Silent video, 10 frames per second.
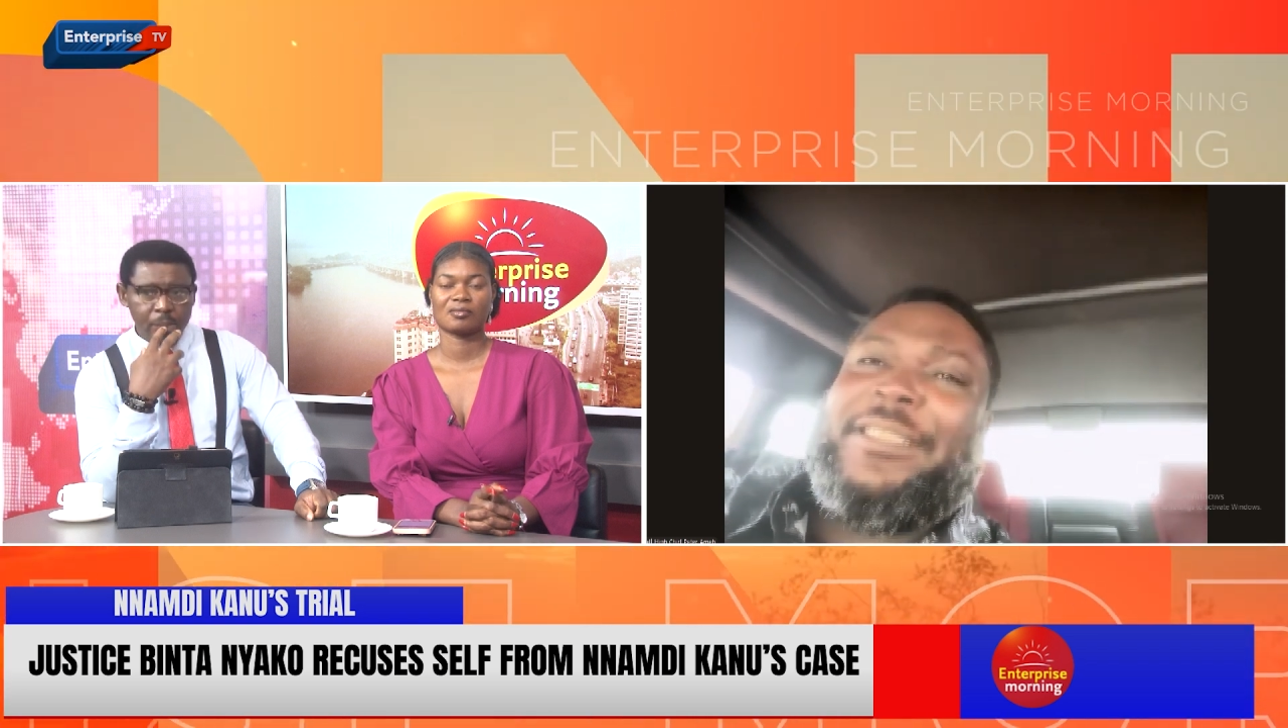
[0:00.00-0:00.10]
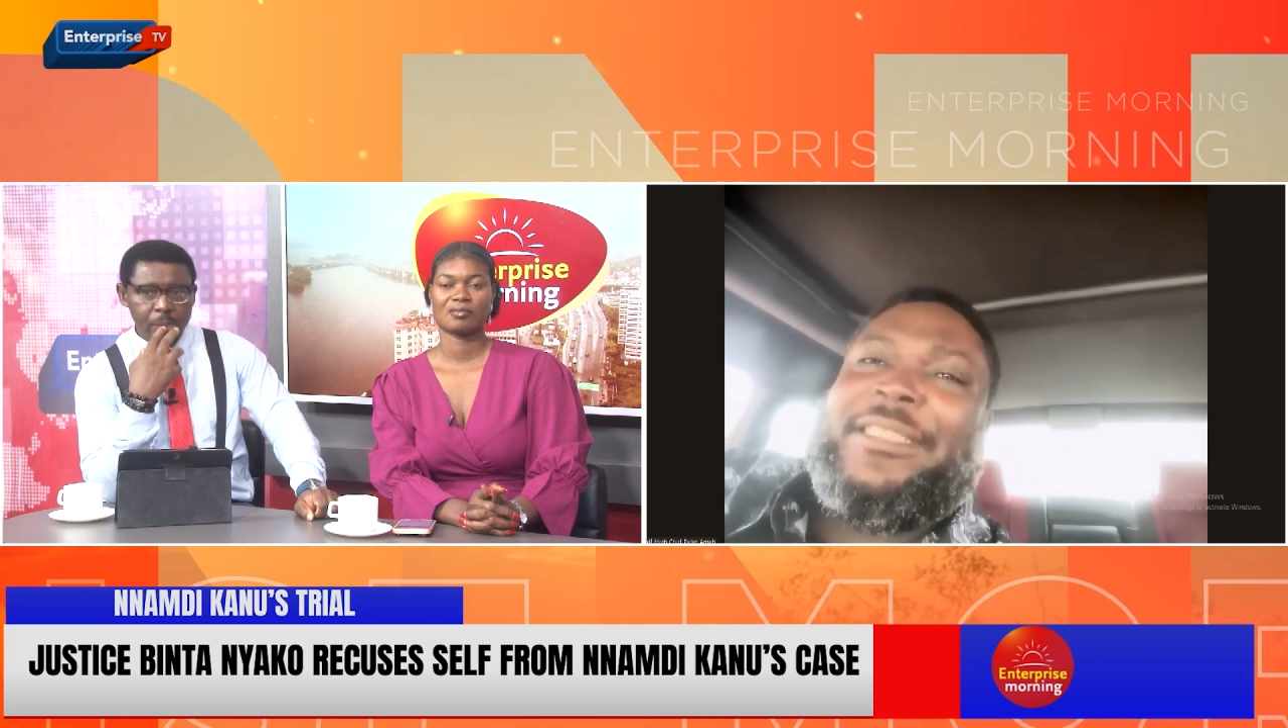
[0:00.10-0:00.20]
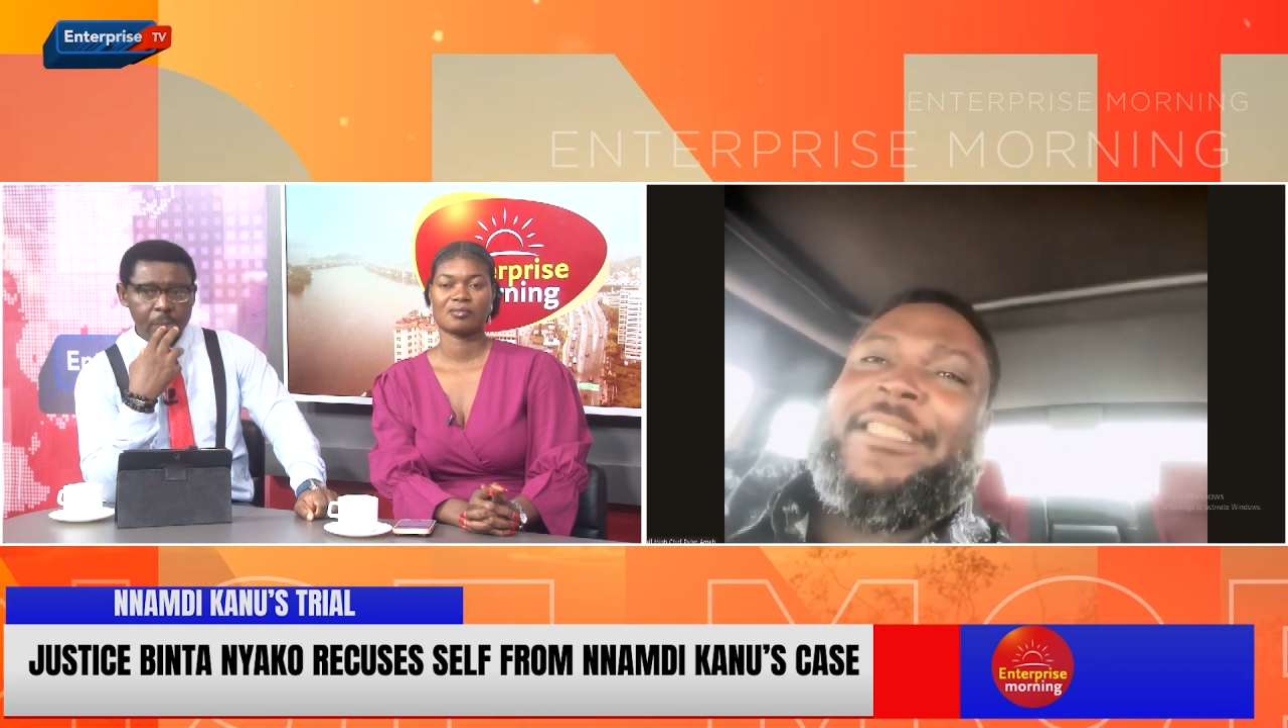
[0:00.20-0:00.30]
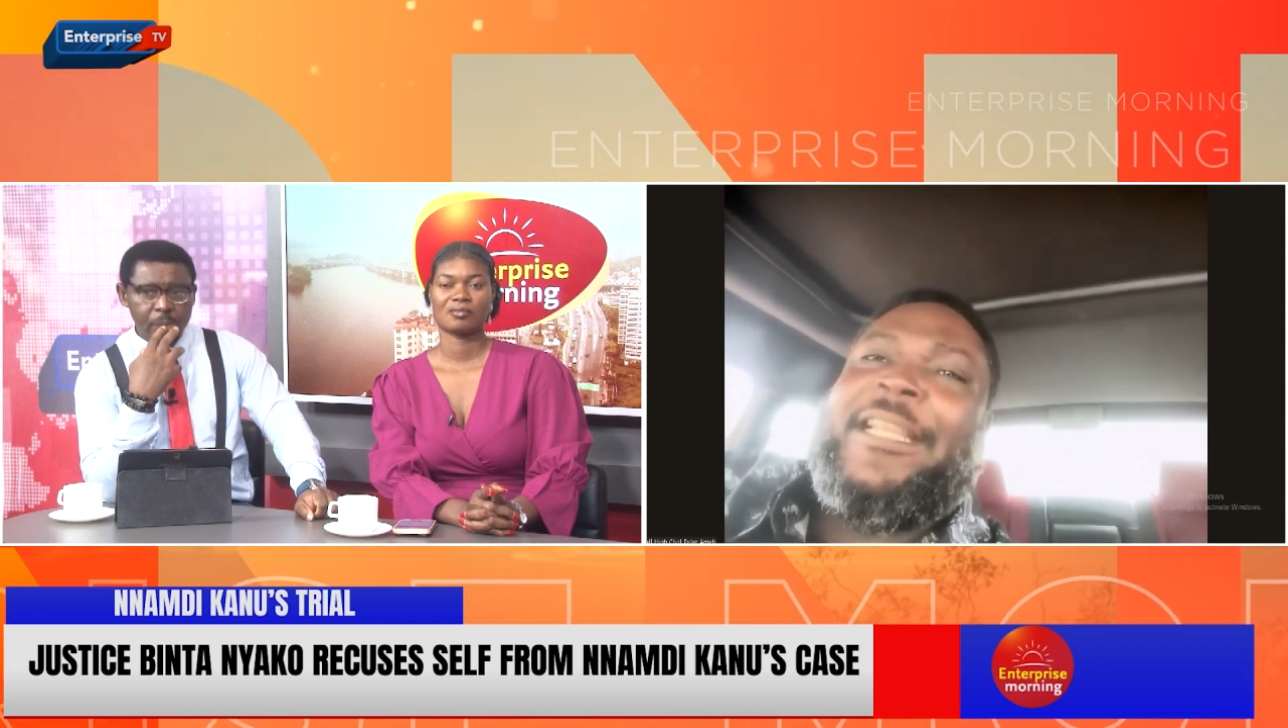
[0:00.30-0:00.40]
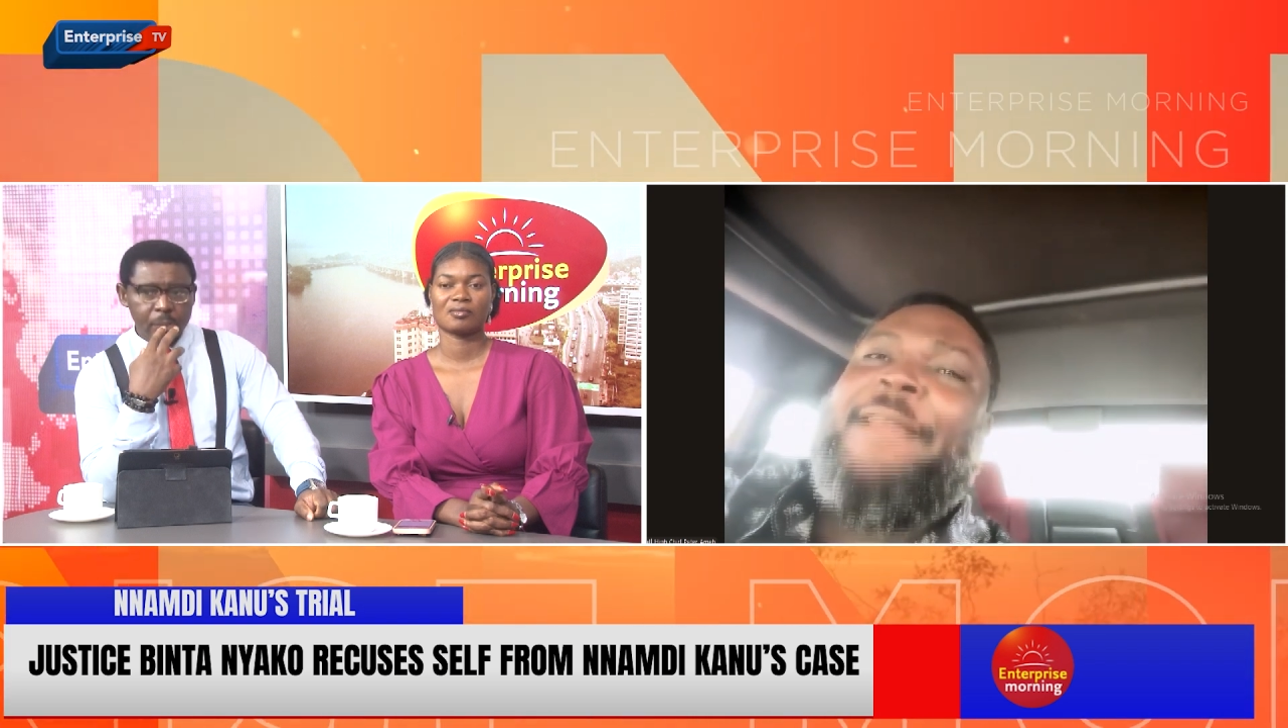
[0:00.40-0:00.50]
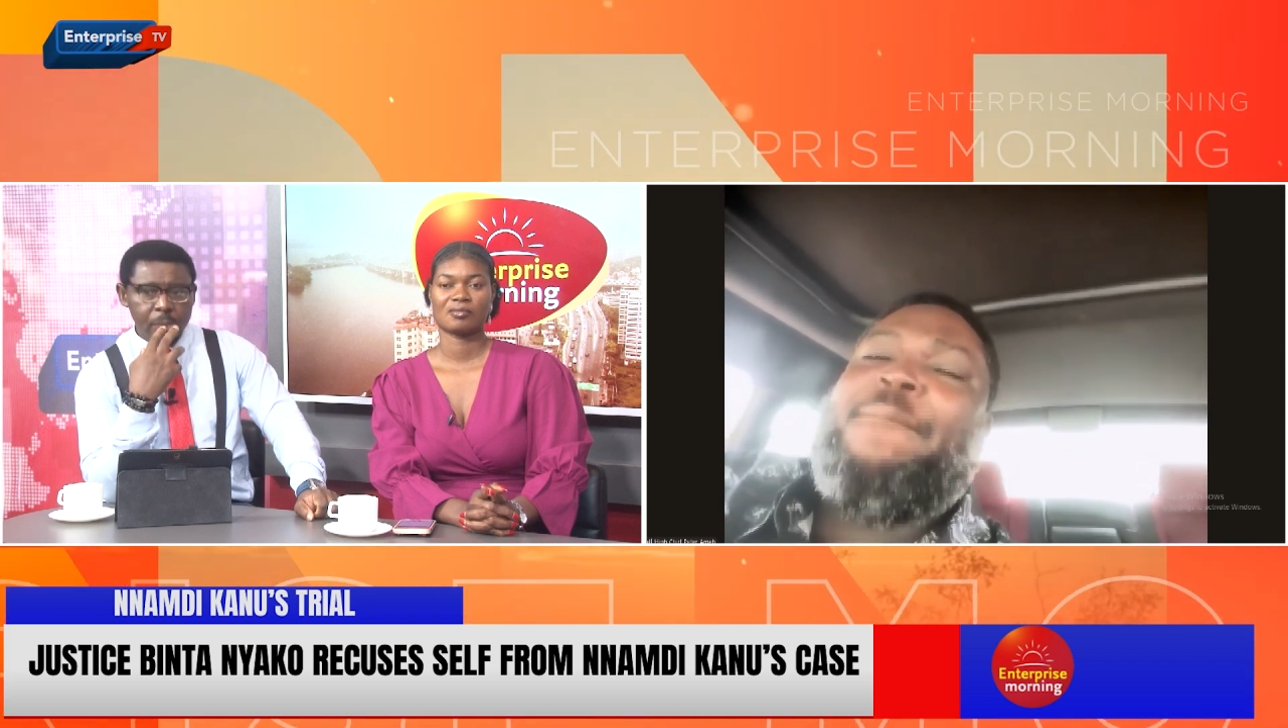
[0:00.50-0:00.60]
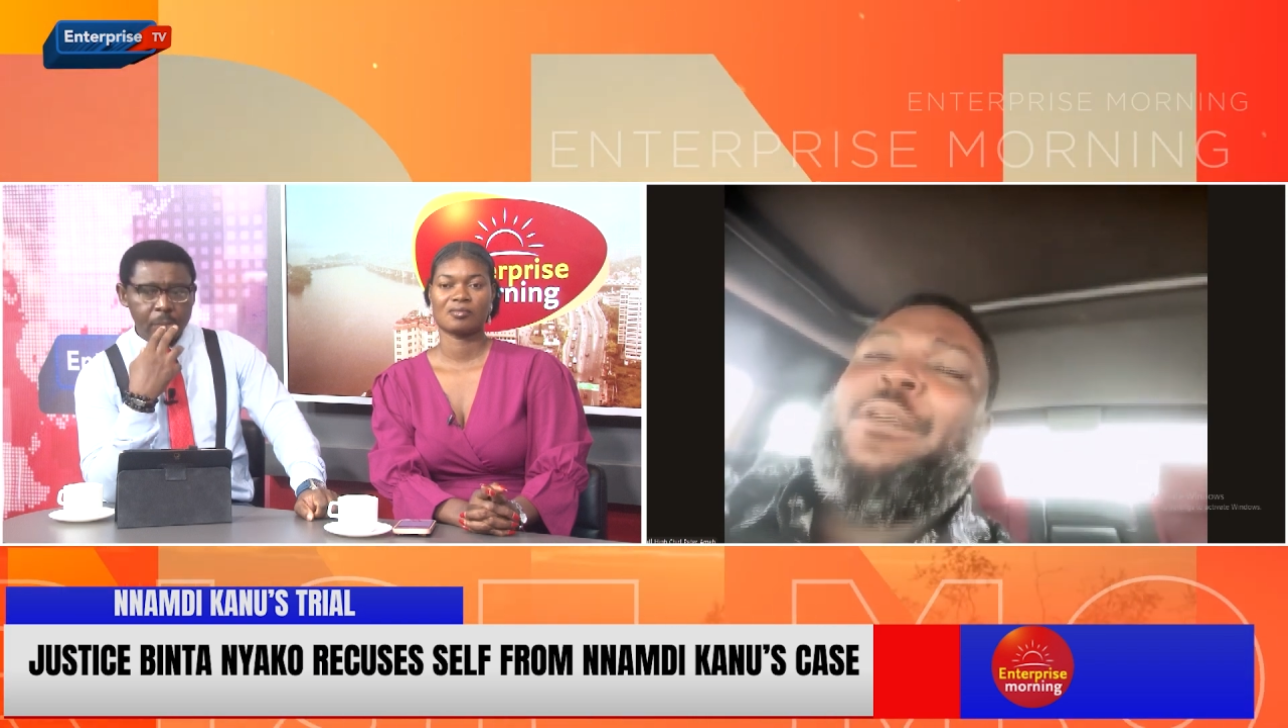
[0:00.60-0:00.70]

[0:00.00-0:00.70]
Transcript: justice.